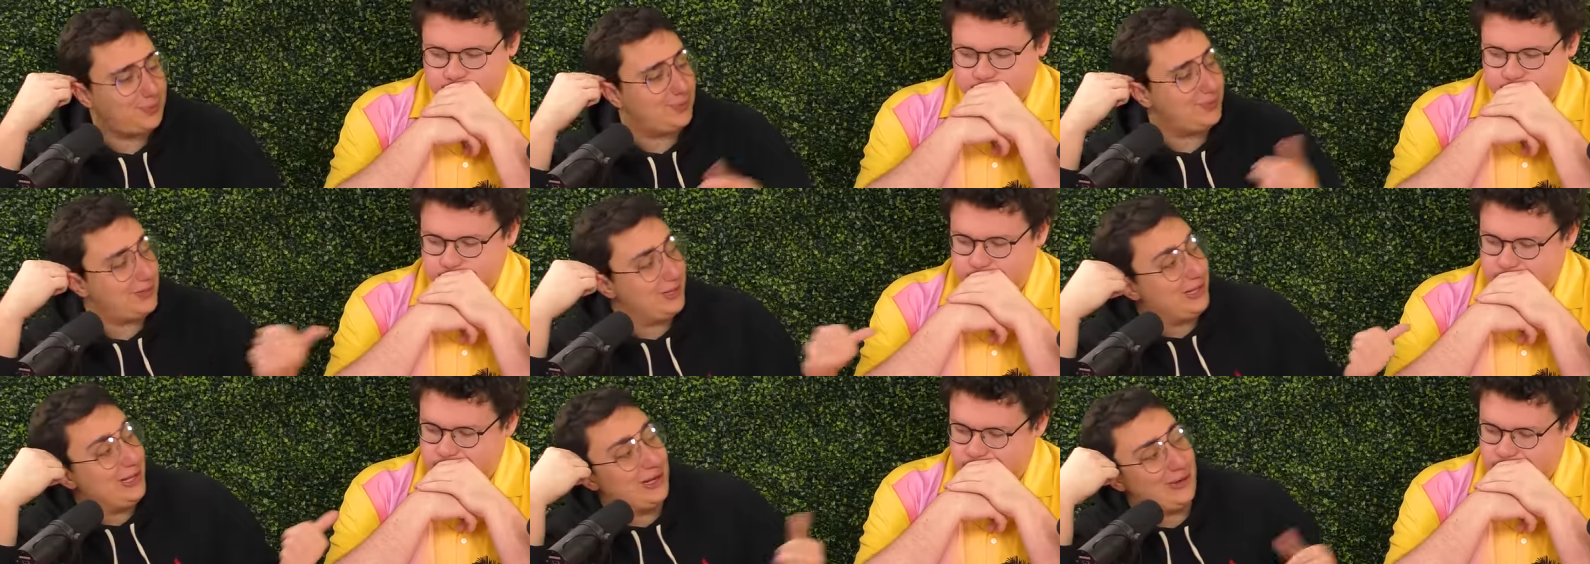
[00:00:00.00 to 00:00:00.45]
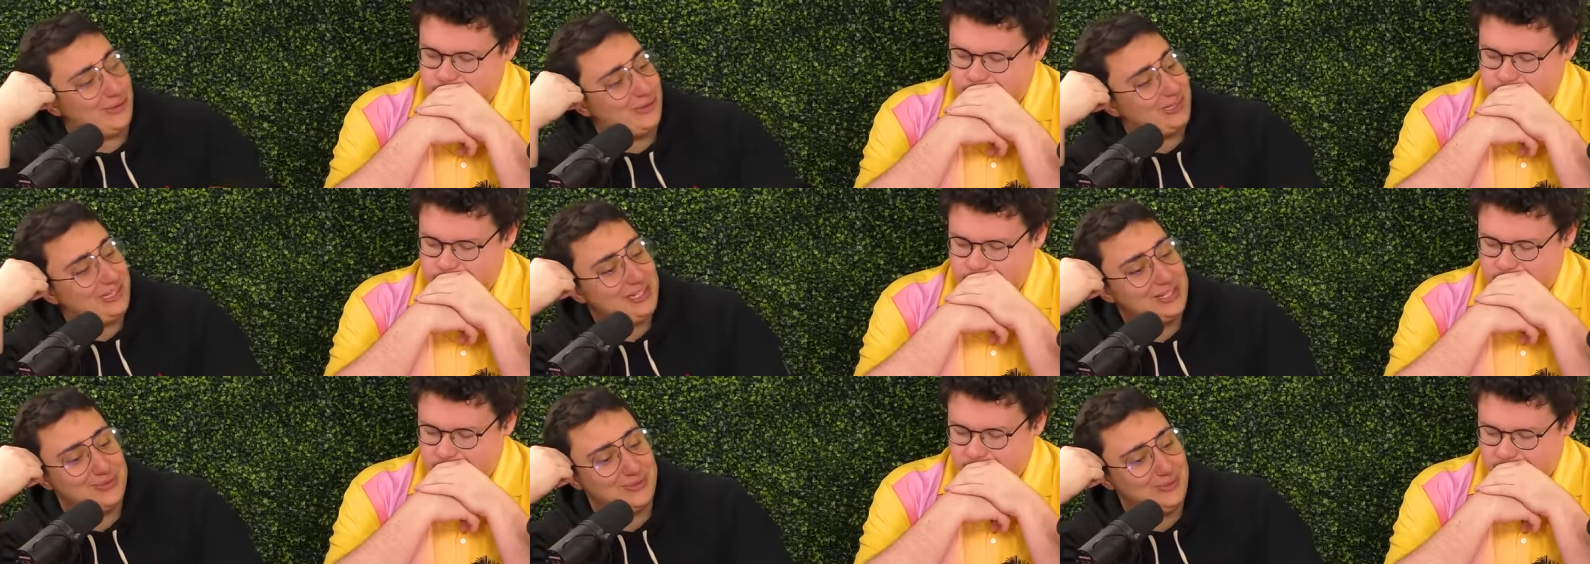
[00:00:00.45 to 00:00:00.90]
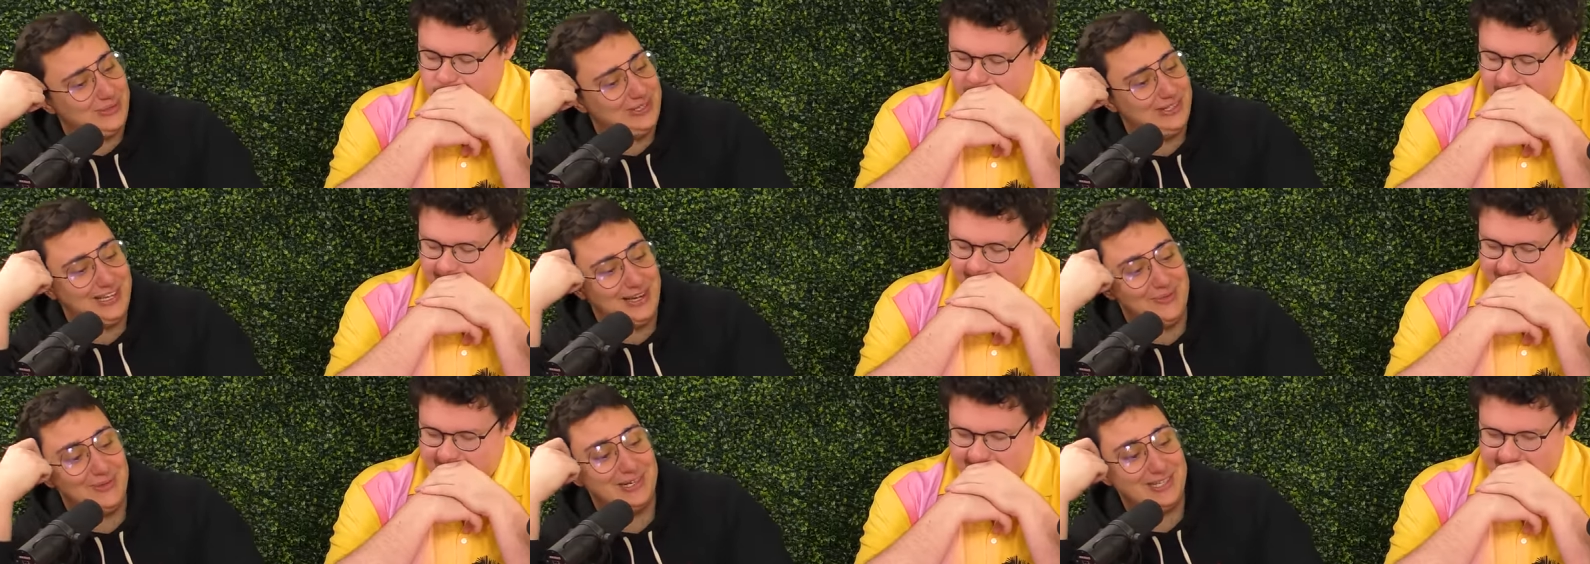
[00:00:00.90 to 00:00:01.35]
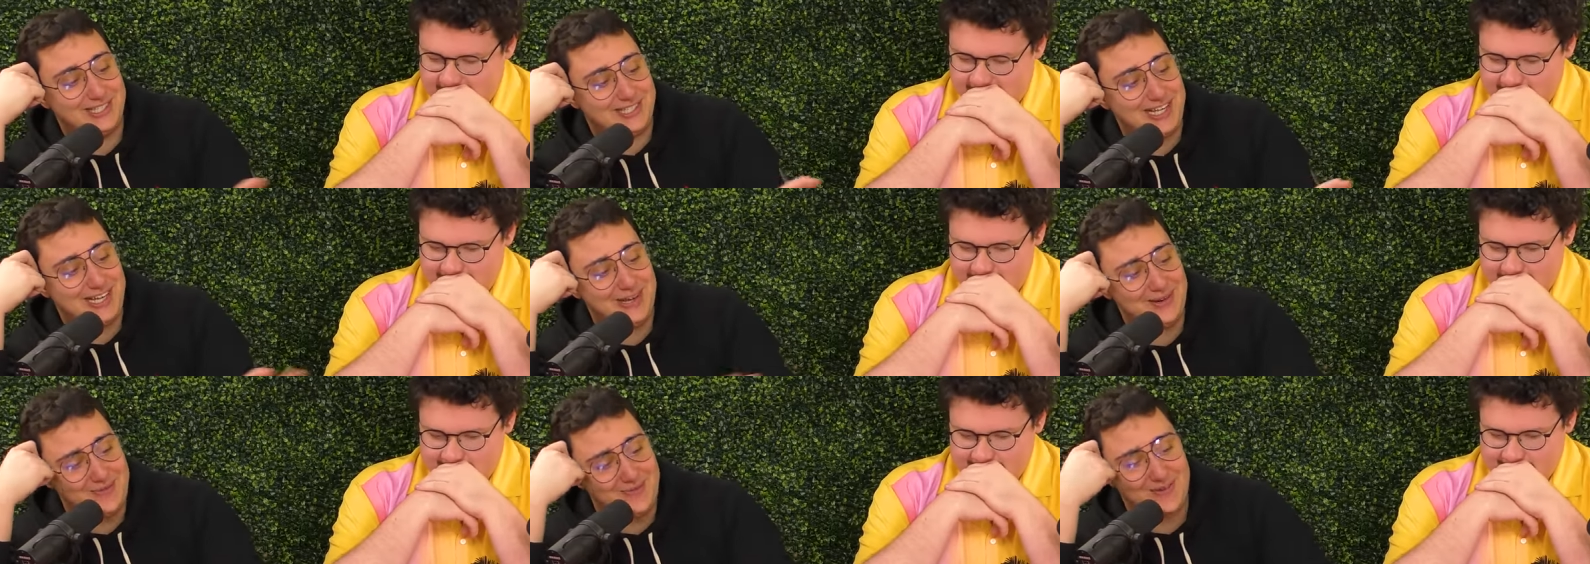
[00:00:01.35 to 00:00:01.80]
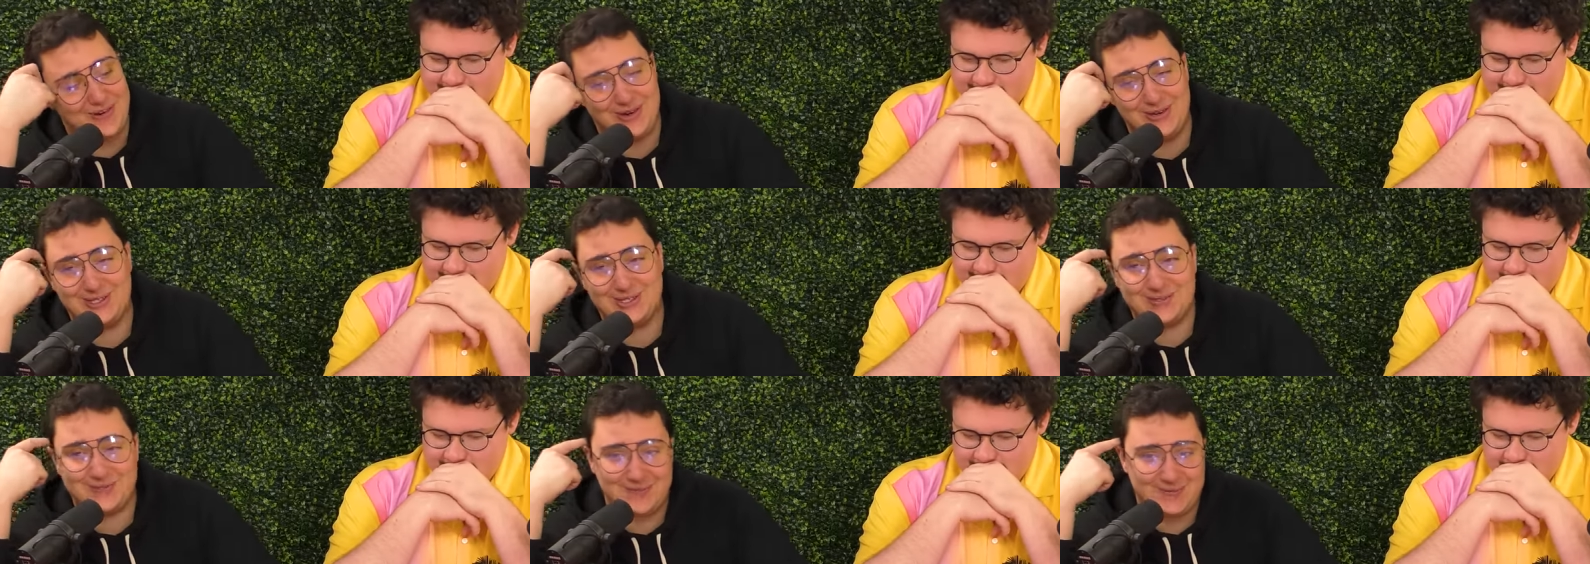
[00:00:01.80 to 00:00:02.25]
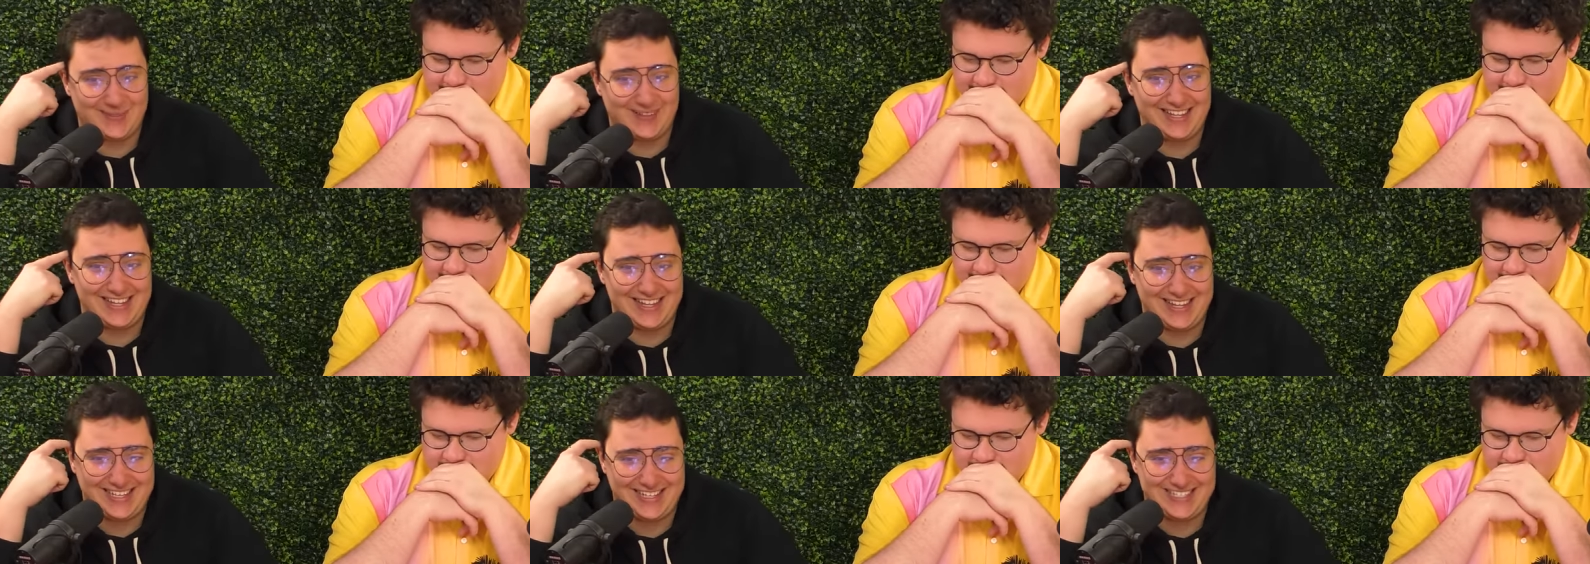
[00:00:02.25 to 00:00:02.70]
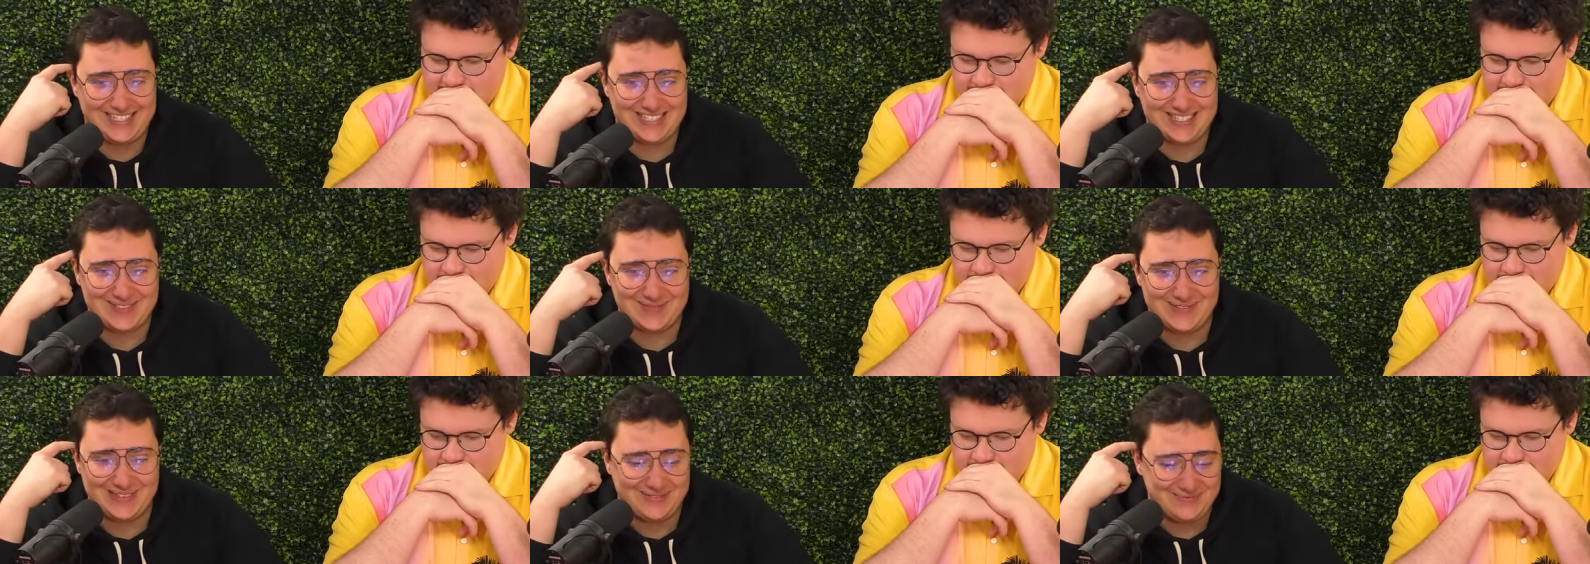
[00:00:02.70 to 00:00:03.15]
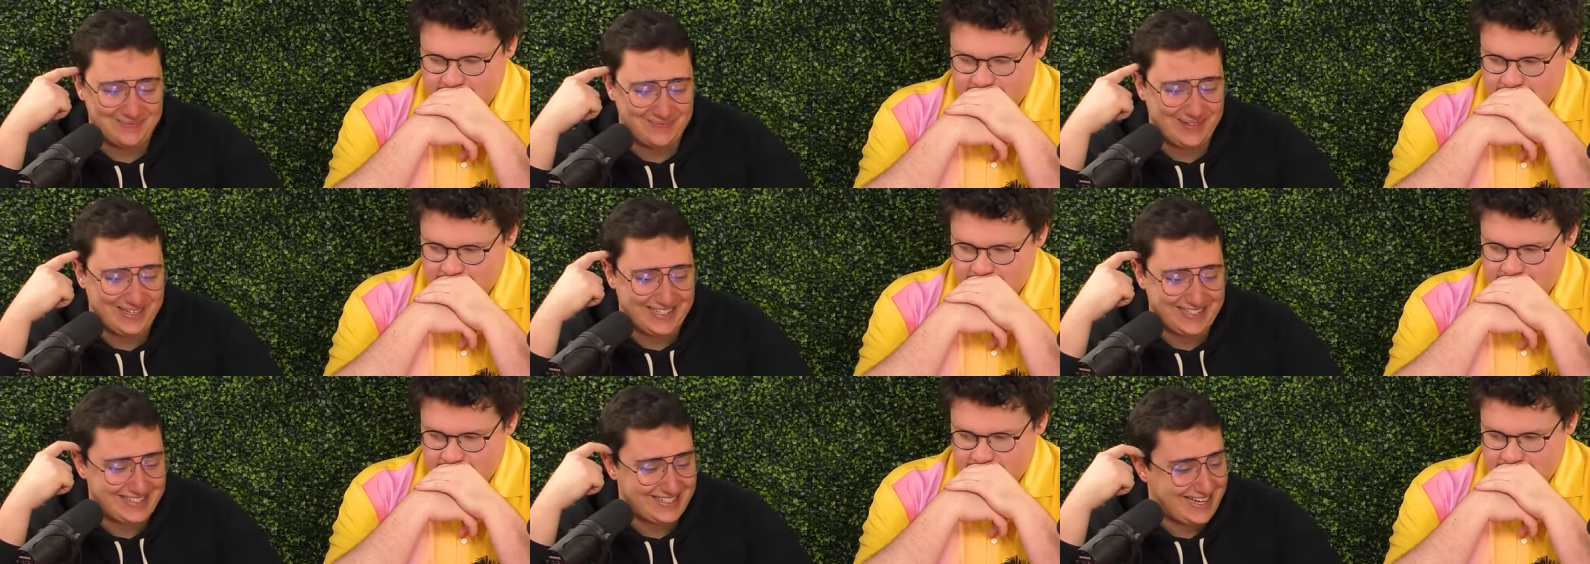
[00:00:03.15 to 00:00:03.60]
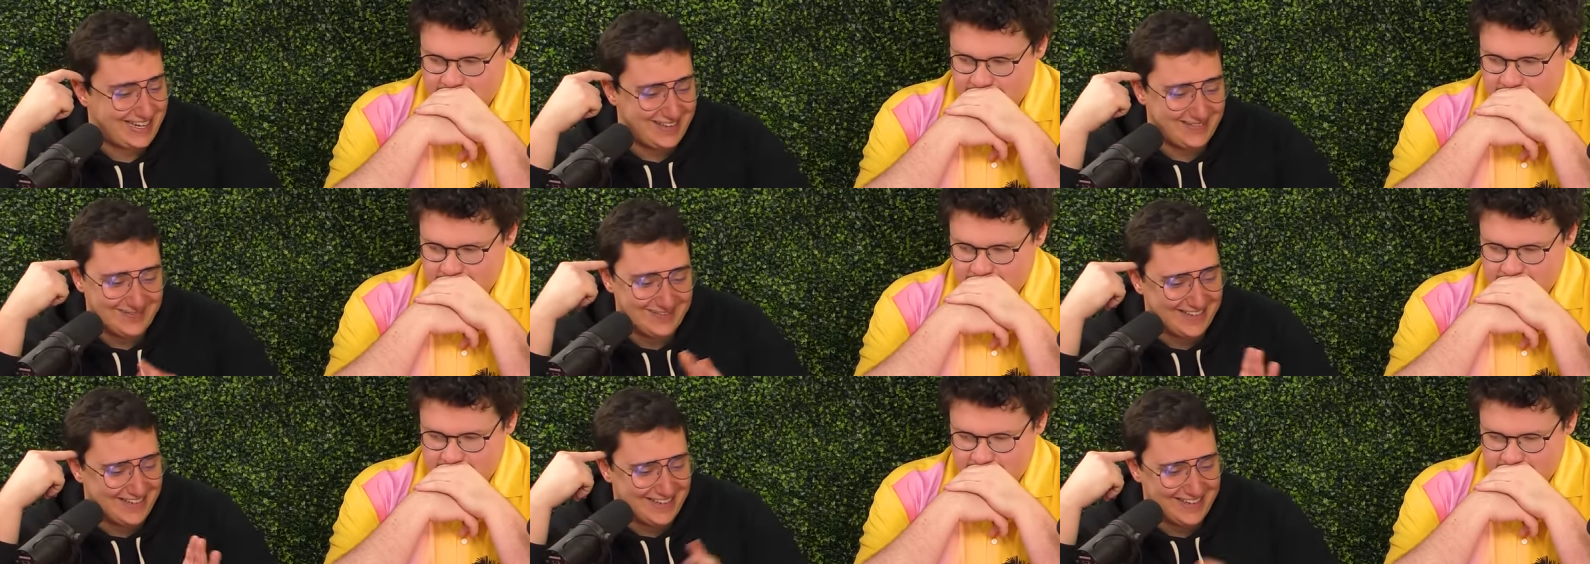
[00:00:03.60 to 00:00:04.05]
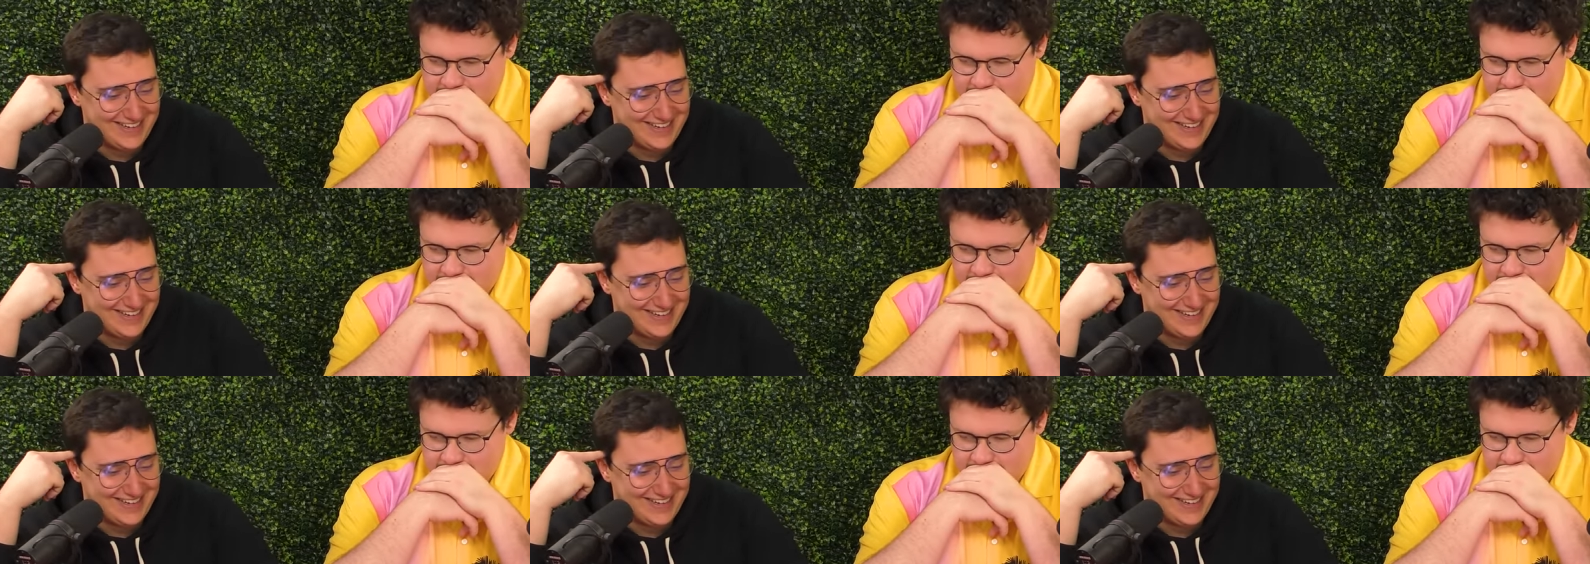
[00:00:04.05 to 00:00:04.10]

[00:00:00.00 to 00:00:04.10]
Speaker 1: Good luck with this one. I want to see your first placement pitch. I have no